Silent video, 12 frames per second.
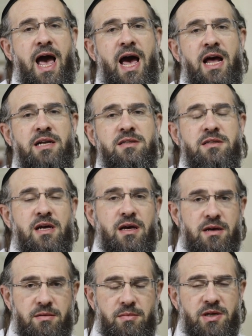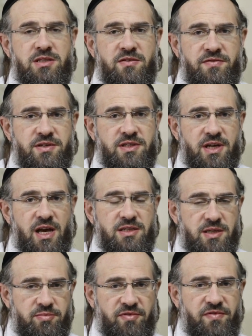and my
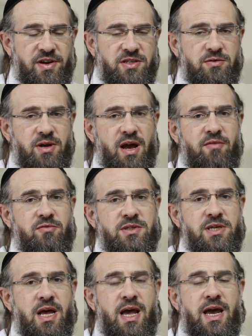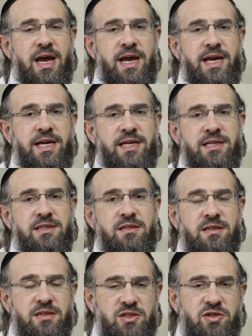sophisticated professional cameras
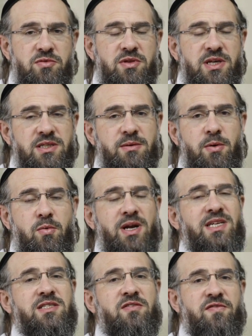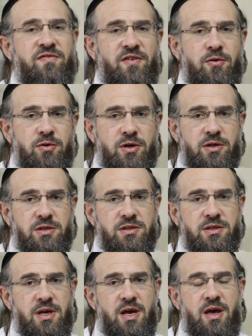is there's two things. Number one is the
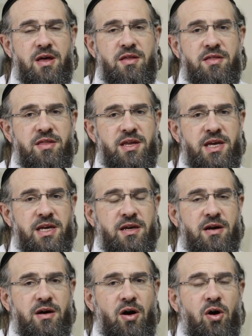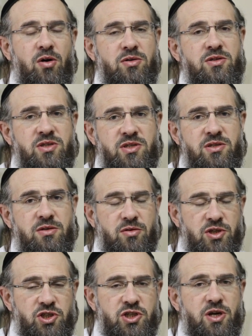focus. The odds
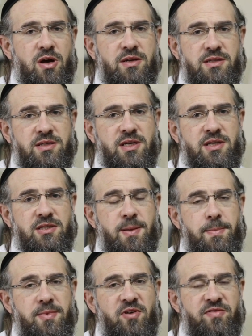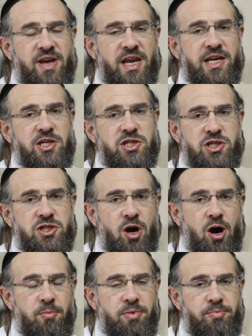or the chances of getting a
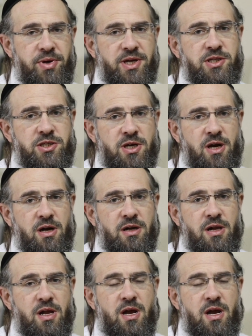sharp picture